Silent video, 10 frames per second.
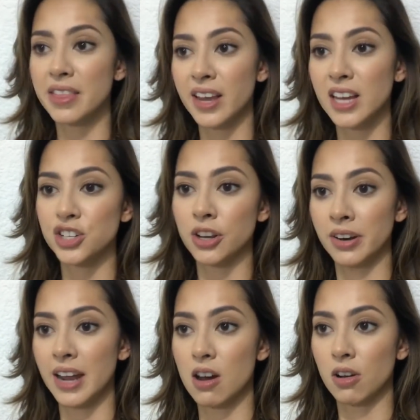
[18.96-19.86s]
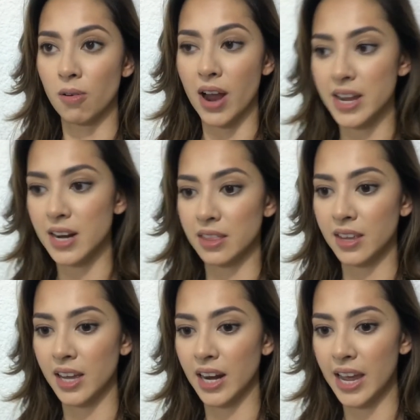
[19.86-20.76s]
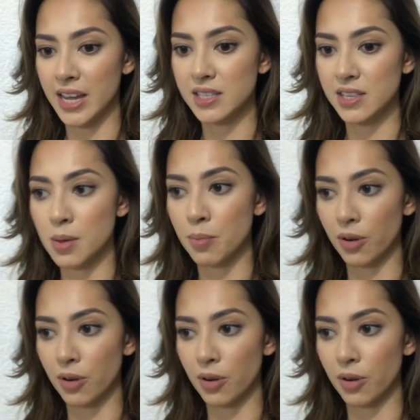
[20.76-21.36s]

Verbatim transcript: think it turned out great. I think it hits the